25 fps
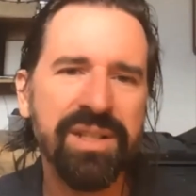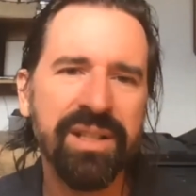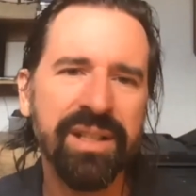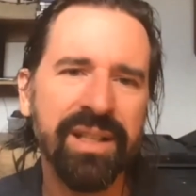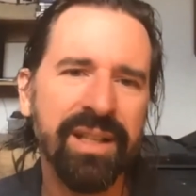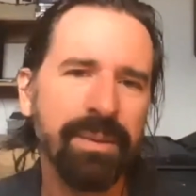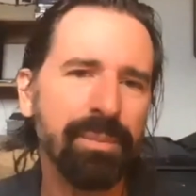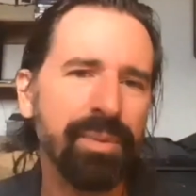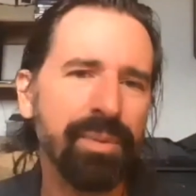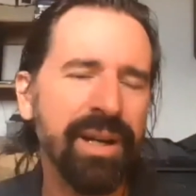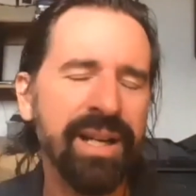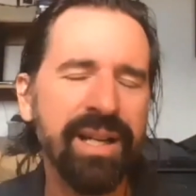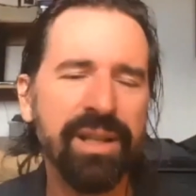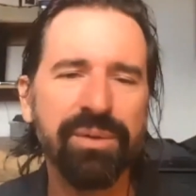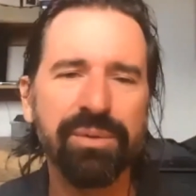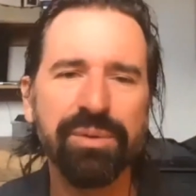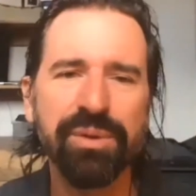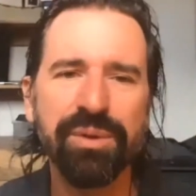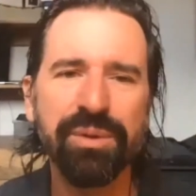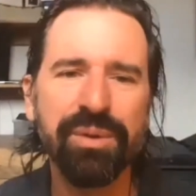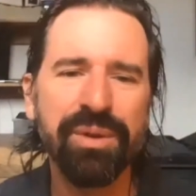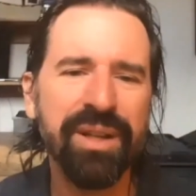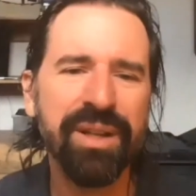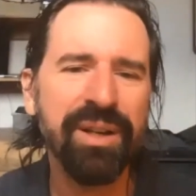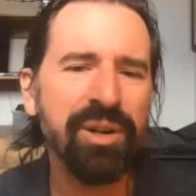to get
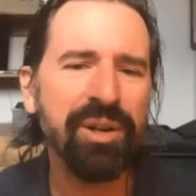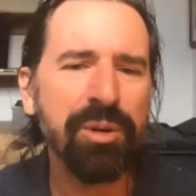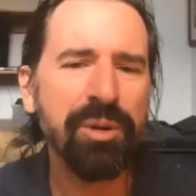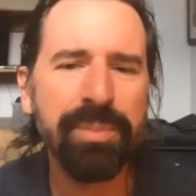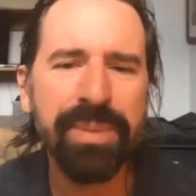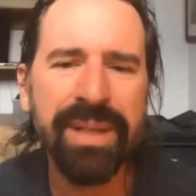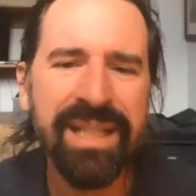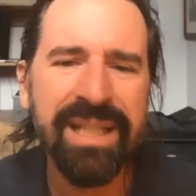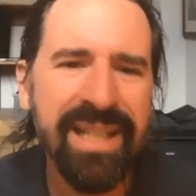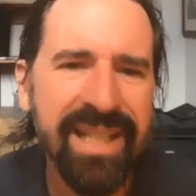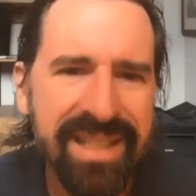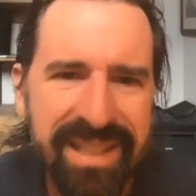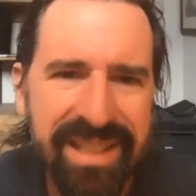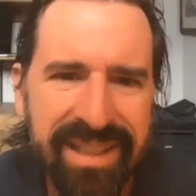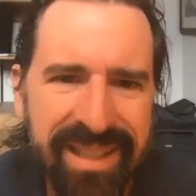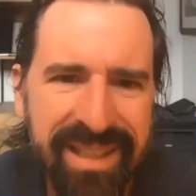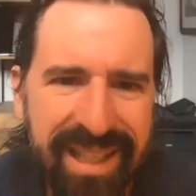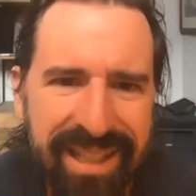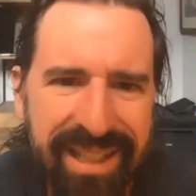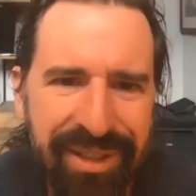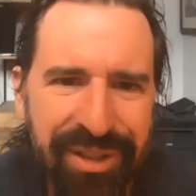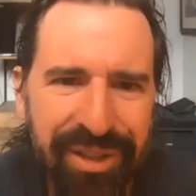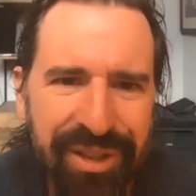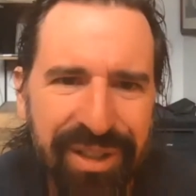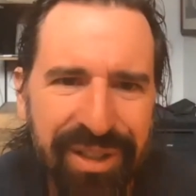breakthrough therapy
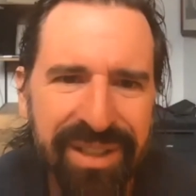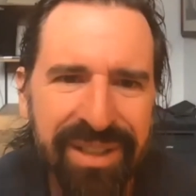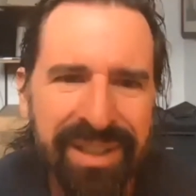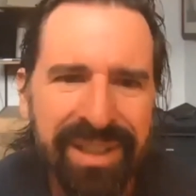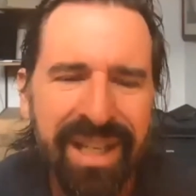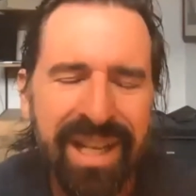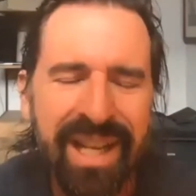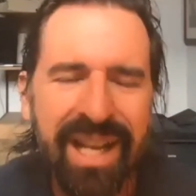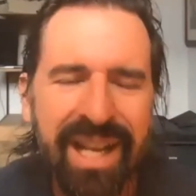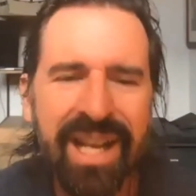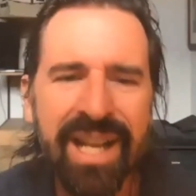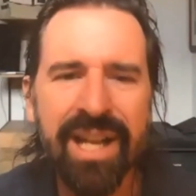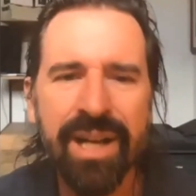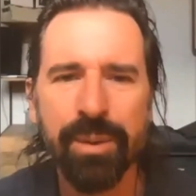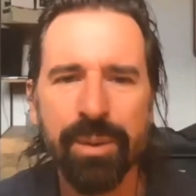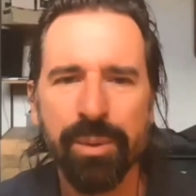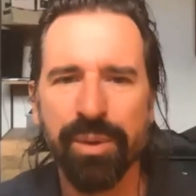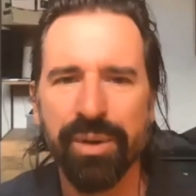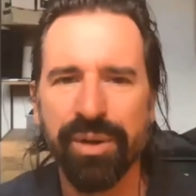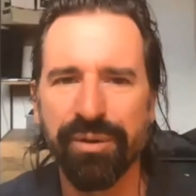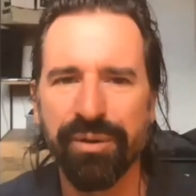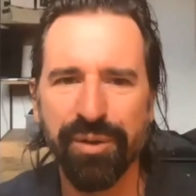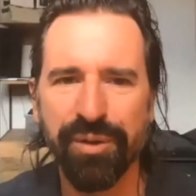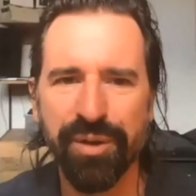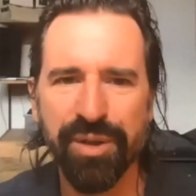designation, were
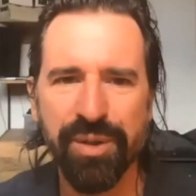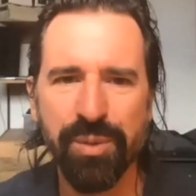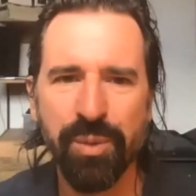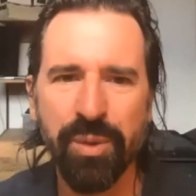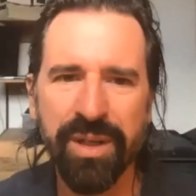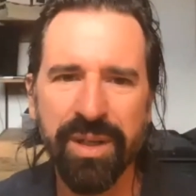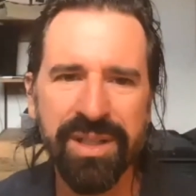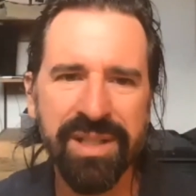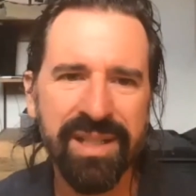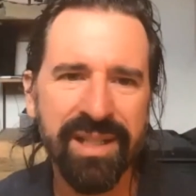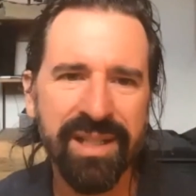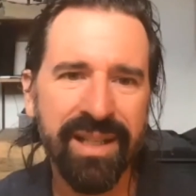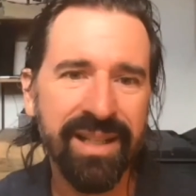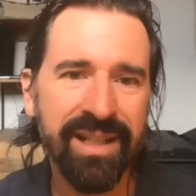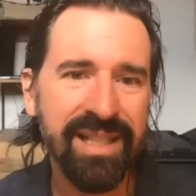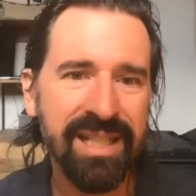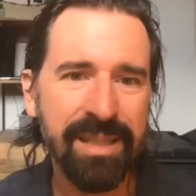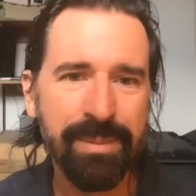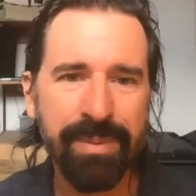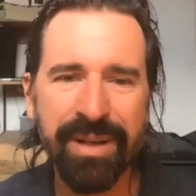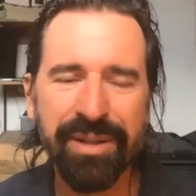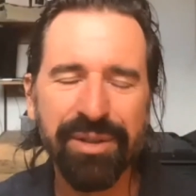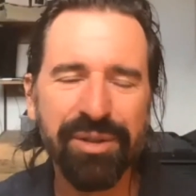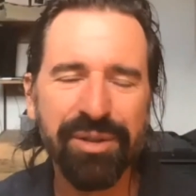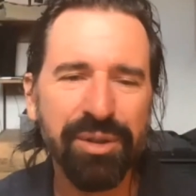the first ones to get a
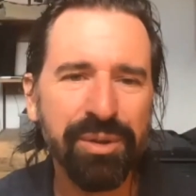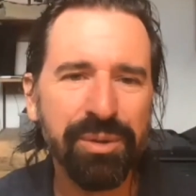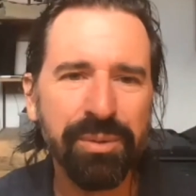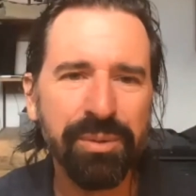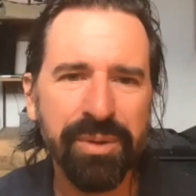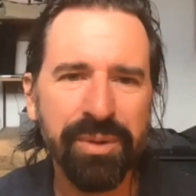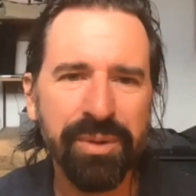special